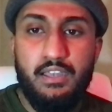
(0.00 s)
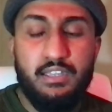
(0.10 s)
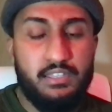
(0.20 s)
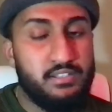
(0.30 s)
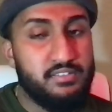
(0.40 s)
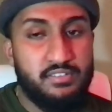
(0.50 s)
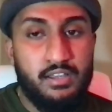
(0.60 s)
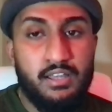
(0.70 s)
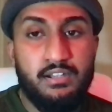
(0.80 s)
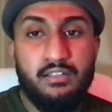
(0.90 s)
He does
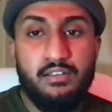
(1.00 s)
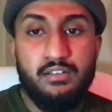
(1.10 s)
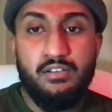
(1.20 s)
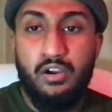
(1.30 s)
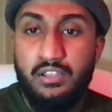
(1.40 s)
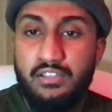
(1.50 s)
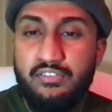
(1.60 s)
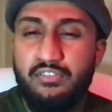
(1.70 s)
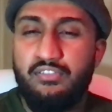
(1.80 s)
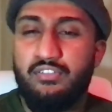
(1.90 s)
not call us
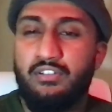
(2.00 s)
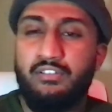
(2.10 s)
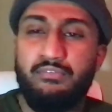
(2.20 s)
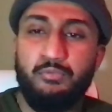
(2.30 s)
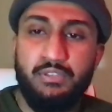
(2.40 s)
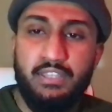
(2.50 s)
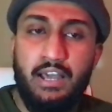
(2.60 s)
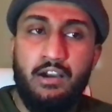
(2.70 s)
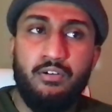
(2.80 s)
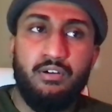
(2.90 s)
to serve
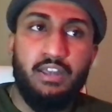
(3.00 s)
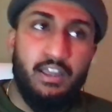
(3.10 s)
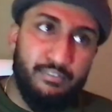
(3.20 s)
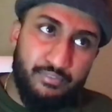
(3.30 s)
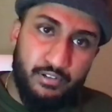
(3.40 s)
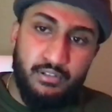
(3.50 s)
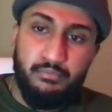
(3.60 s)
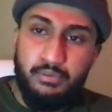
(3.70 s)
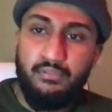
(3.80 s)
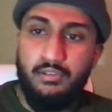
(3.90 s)
without effort,
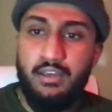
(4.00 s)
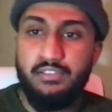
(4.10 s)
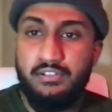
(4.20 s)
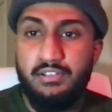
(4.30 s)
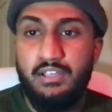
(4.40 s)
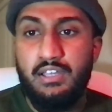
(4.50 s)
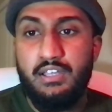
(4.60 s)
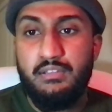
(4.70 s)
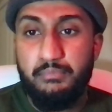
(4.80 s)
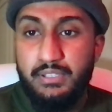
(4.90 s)
but rather
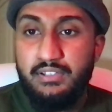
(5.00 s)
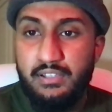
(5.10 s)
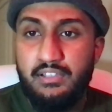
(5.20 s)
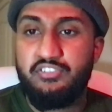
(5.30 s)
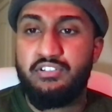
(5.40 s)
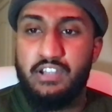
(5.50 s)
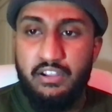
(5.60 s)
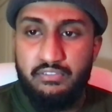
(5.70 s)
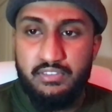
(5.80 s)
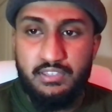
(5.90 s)
be diligent in
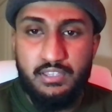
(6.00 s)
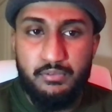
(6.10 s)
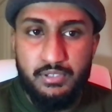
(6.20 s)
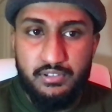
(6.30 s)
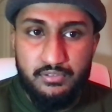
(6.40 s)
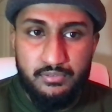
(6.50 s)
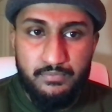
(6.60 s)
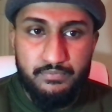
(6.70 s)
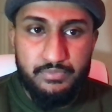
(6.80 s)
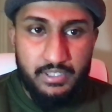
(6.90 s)
everything that we do
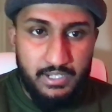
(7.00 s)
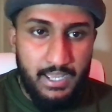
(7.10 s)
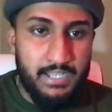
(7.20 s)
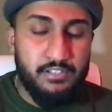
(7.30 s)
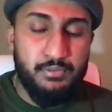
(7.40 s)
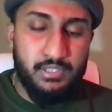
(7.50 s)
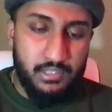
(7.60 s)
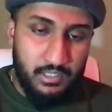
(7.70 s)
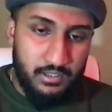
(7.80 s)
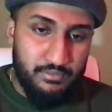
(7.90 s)
and act with
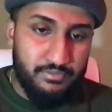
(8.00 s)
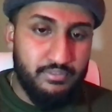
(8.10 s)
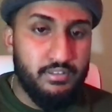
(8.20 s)
love